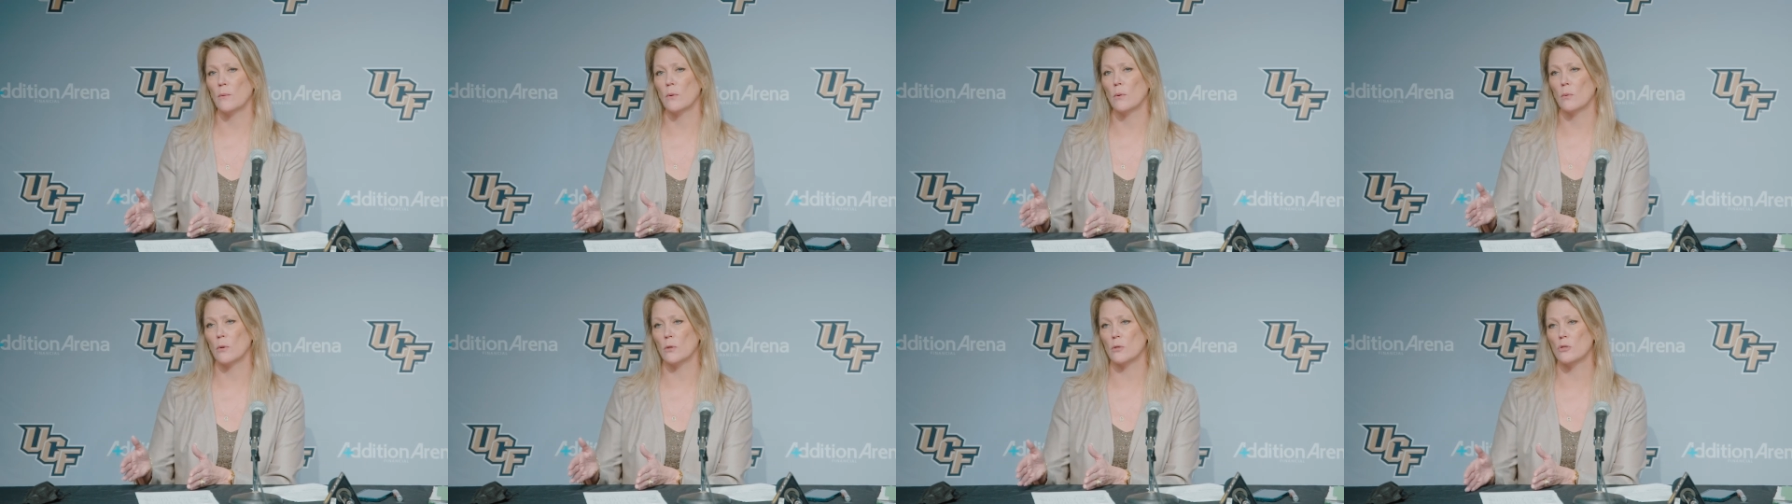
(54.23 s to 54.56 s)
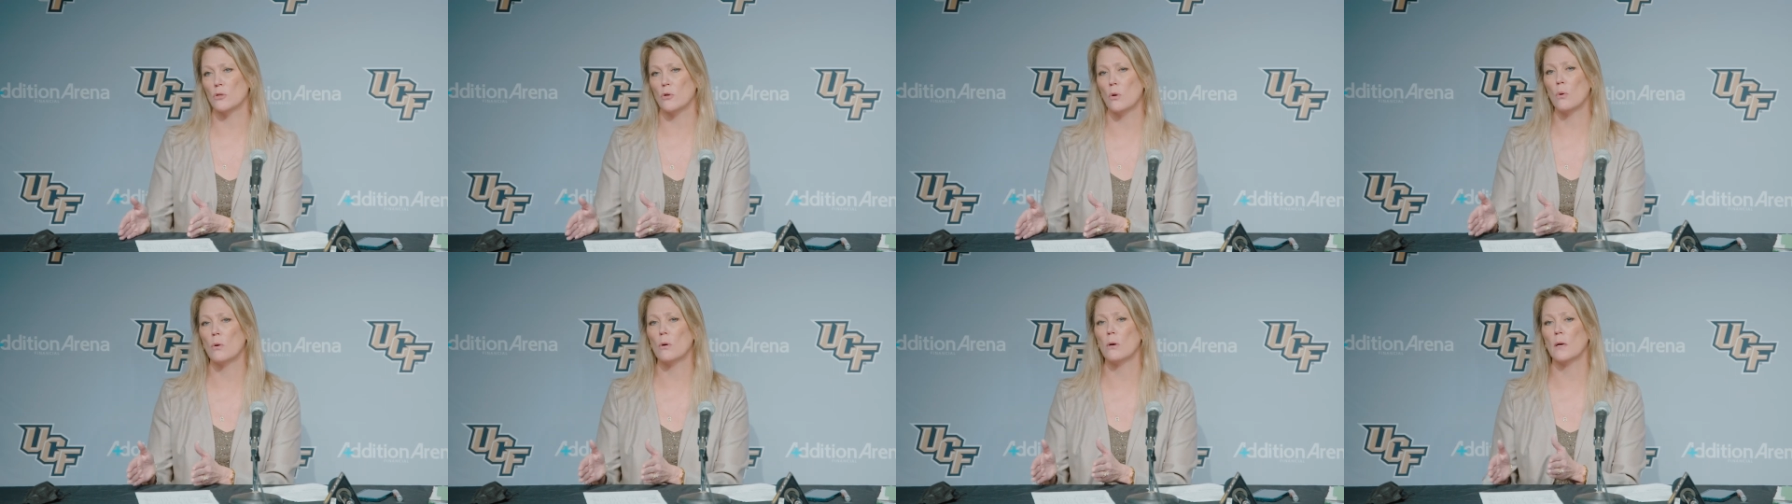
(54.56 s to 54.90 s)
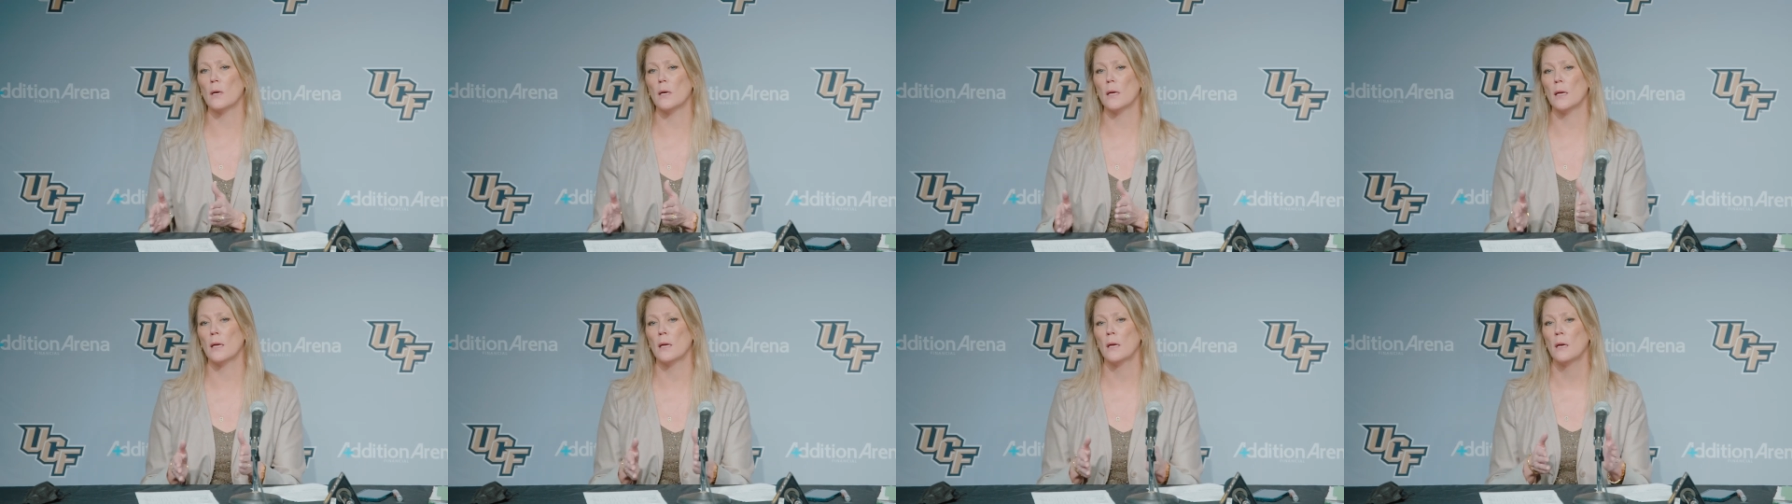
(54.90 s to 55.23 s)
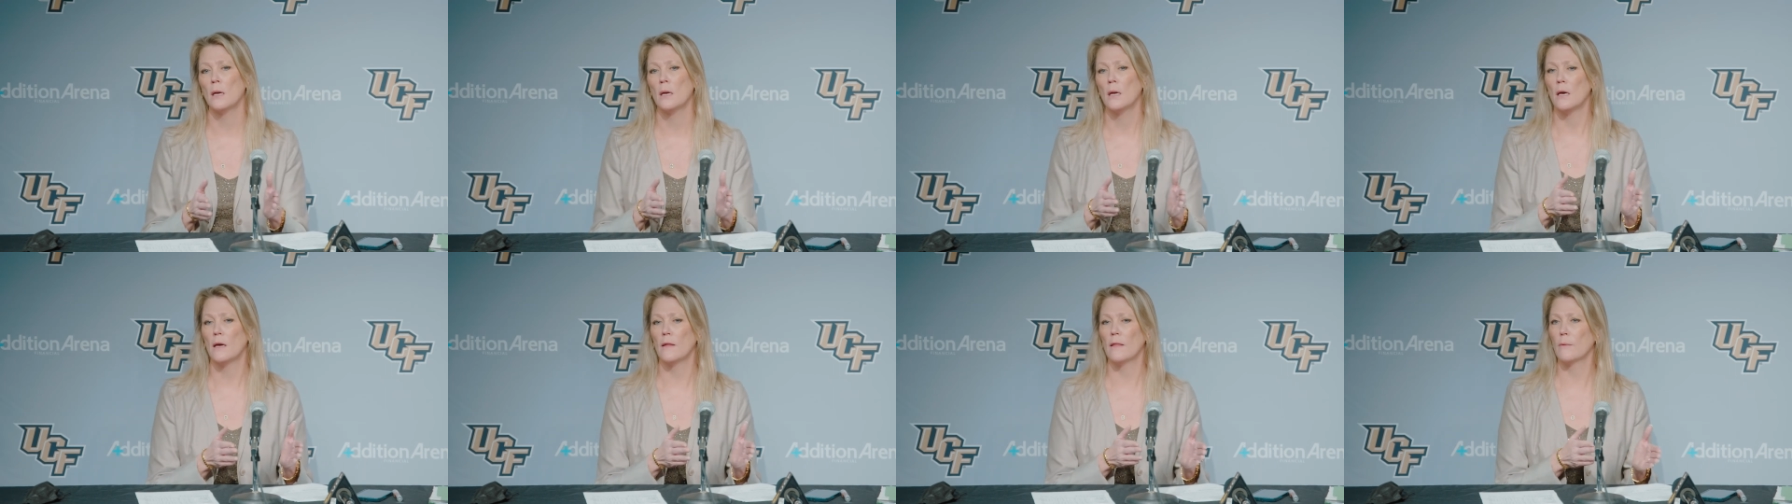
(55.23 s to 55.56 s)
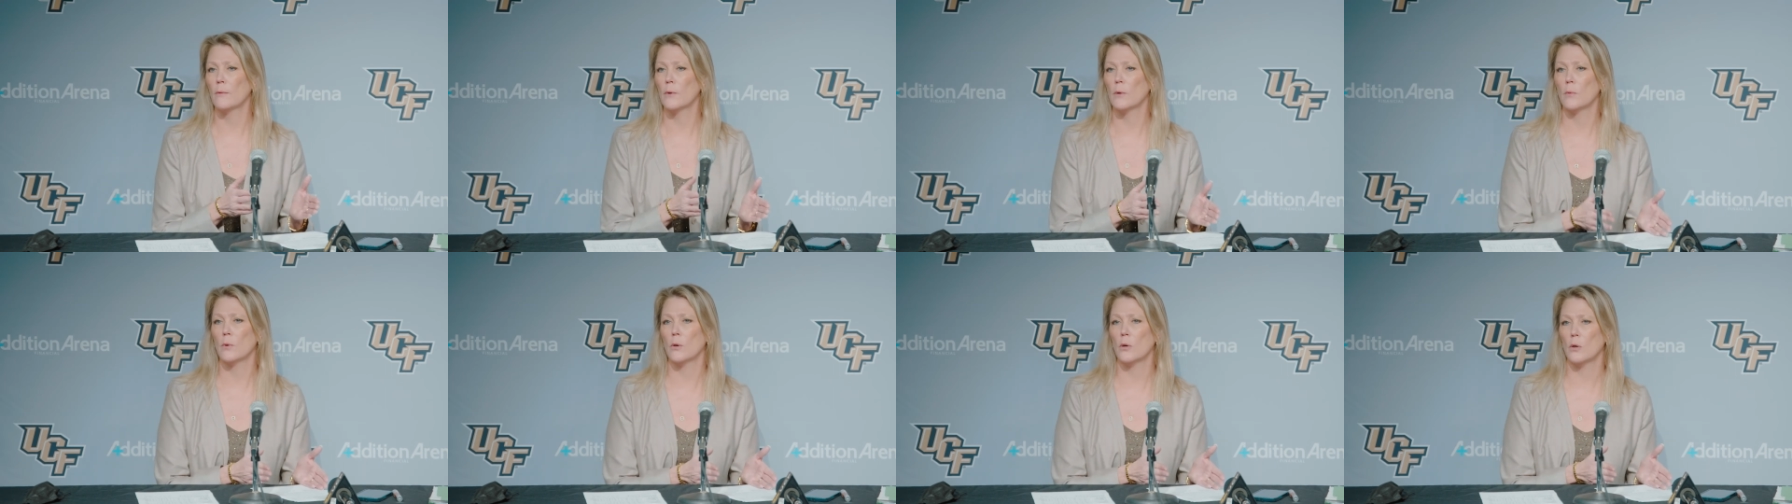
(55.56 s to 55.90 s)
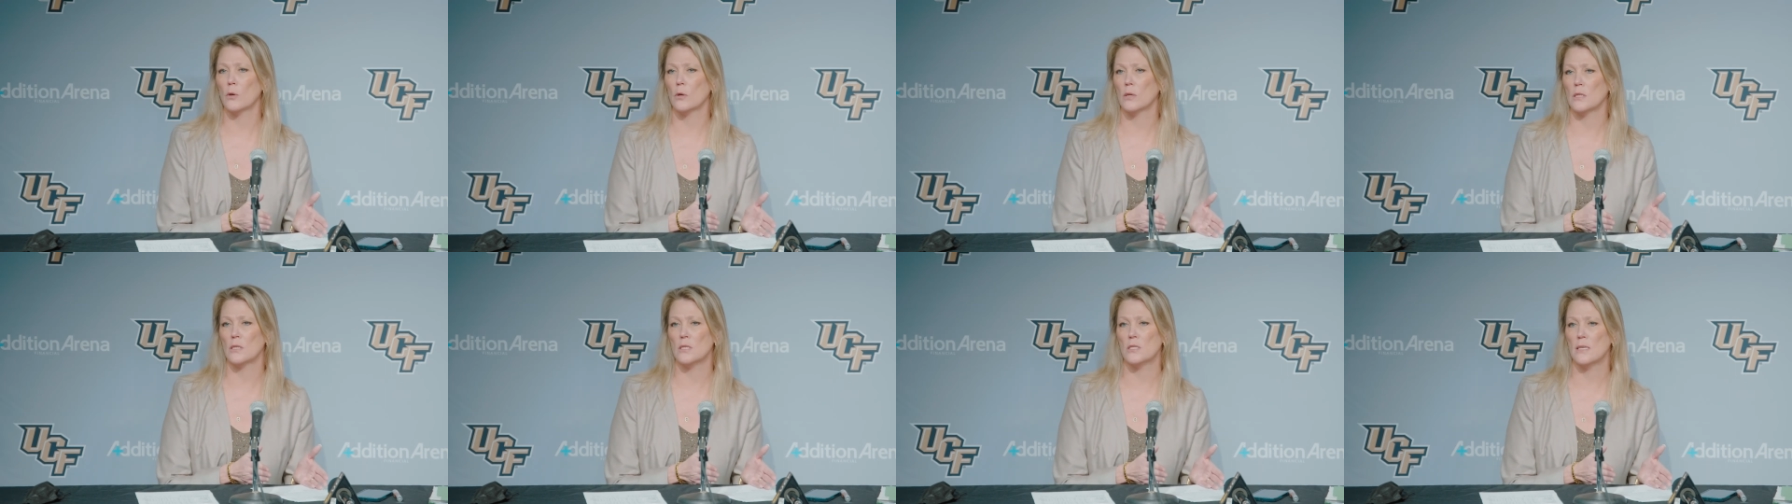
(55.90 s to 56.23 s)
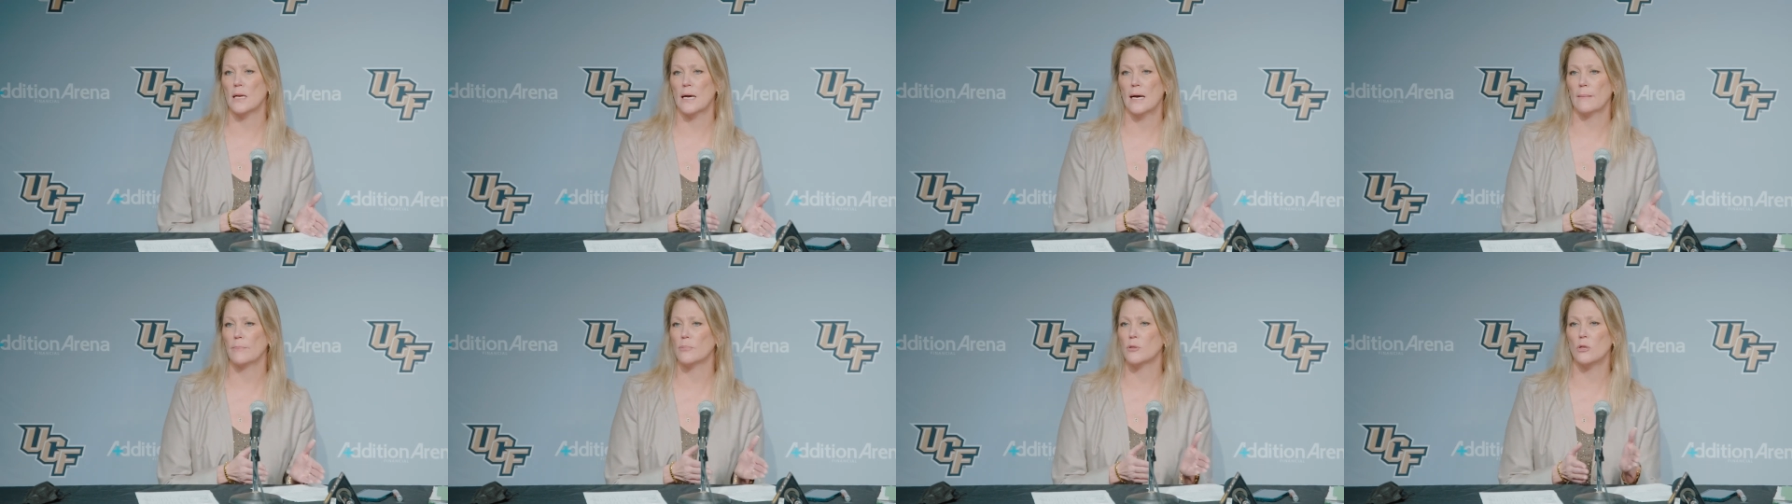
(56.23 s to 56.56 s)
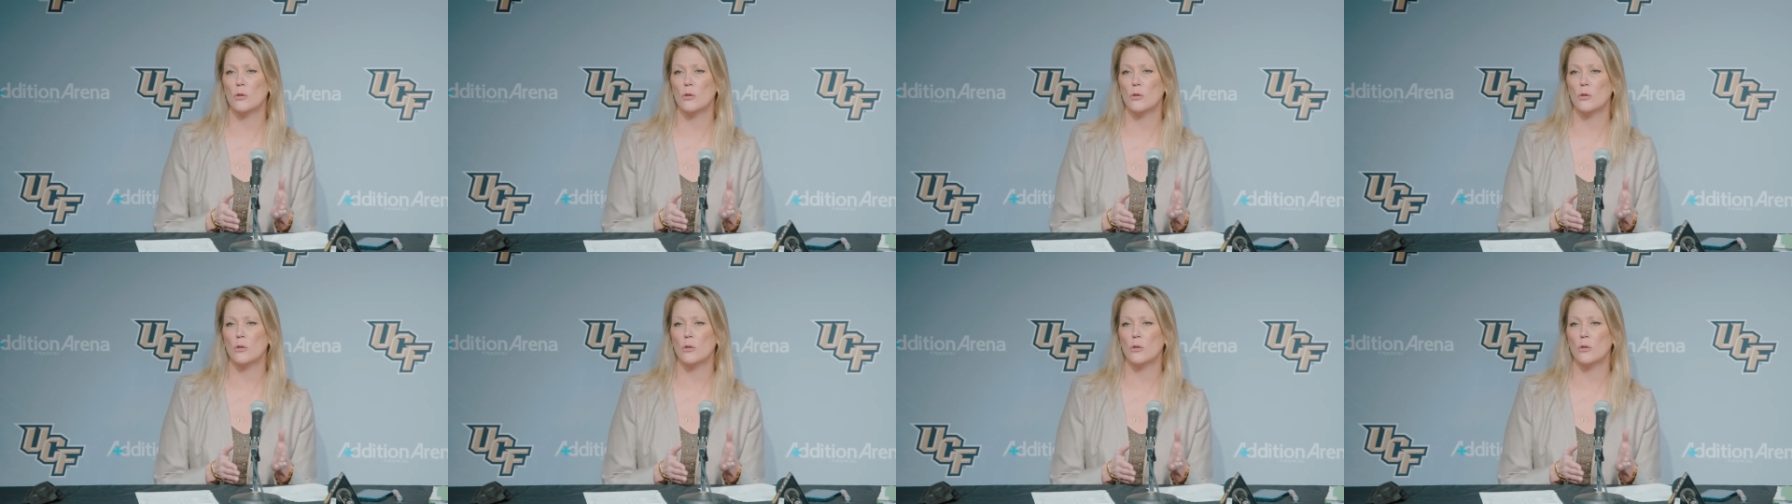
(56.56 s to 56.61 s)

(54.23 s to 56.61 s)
We weren't scoring, and then we weren't getting stops.